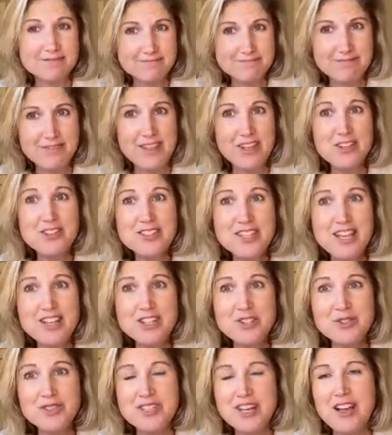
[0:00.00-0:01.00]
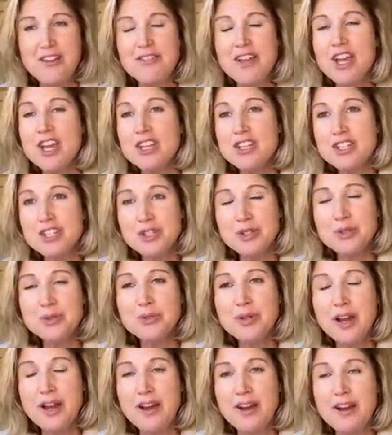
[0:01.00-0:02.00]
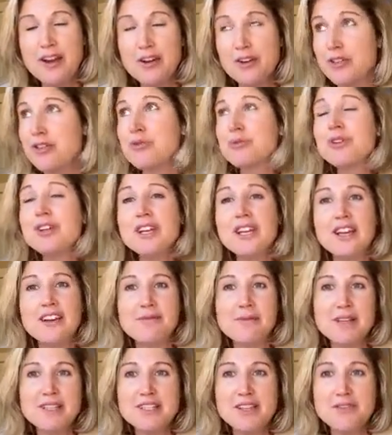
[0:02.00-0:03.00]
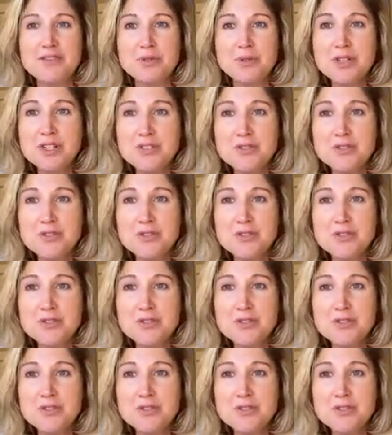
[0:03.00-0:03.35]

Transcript: they'll send you stuff. 2 or 3 of my self-storage